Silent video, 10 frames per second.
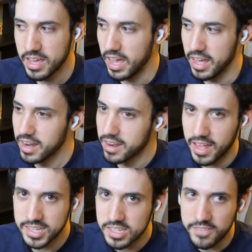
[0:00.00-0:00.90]
and
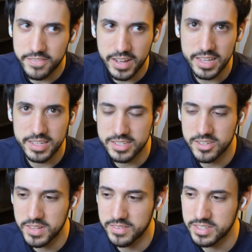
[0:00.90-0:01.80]
that stuff kind of
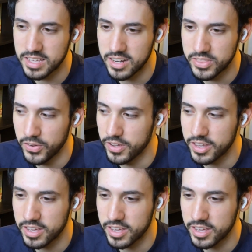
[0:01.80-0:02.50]
sometimes can get annoying.